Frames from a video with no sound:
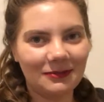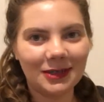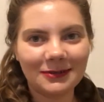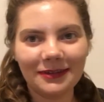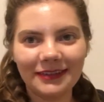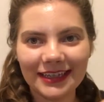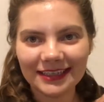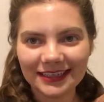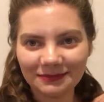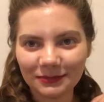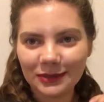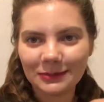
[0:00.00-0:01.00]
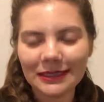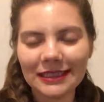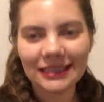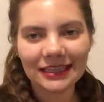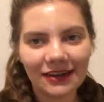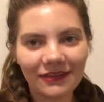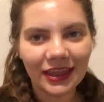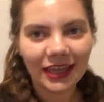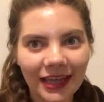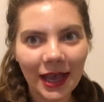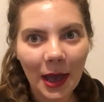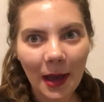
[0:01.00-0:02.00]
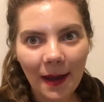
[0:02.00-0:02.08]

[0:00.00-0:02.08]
to wash my face and brush my teeth and everything.